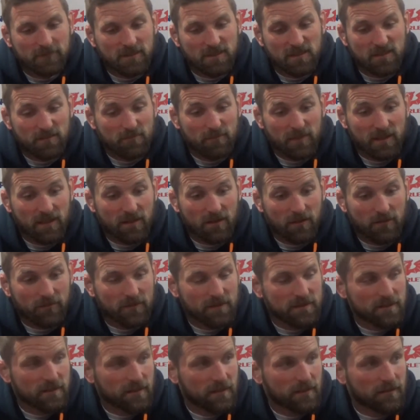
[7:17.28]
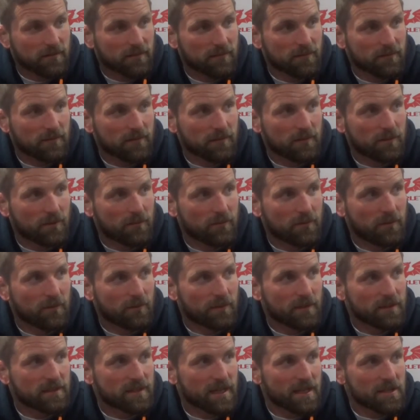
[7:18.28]
Didn't mean it, obviously. Yeah. No
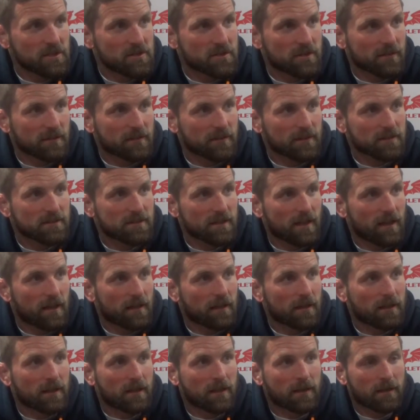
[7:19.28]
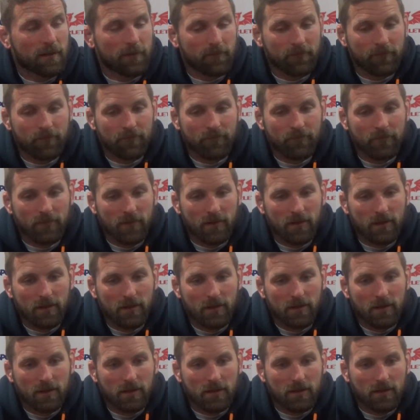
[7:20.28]
one intentionally does that.
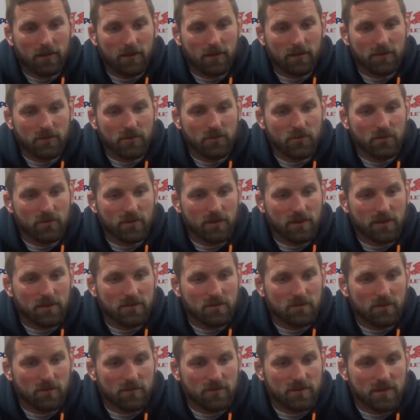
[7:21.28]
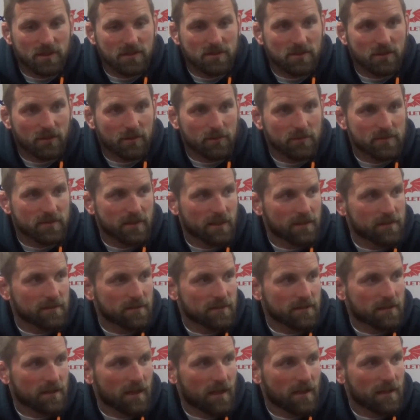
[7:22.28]
A unique sort of set of
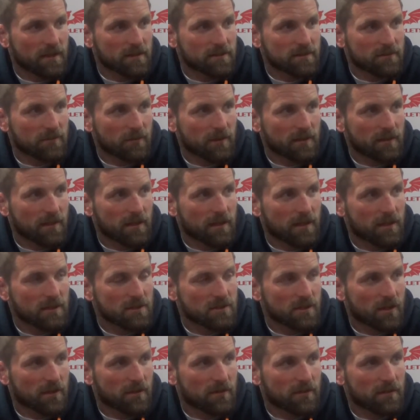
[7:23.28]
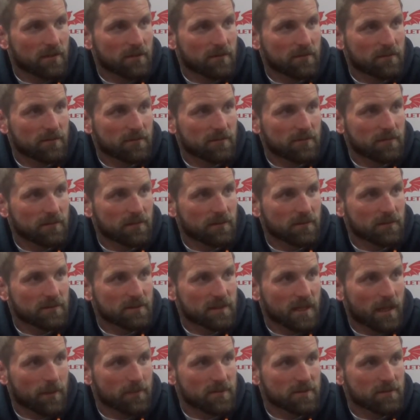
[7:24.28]
circumstances. The guys, the way they hit each other, and
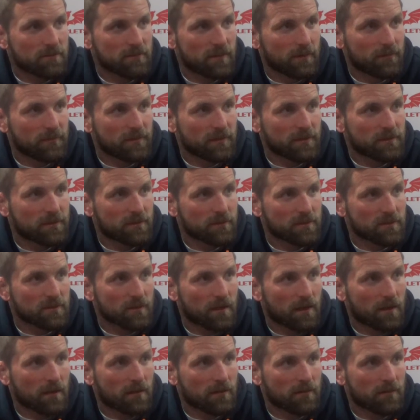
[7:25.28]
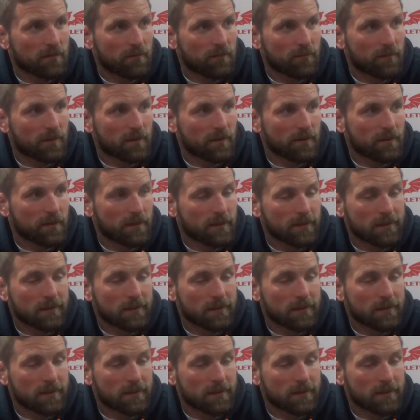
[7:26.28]
Samson bumped into him as well. But.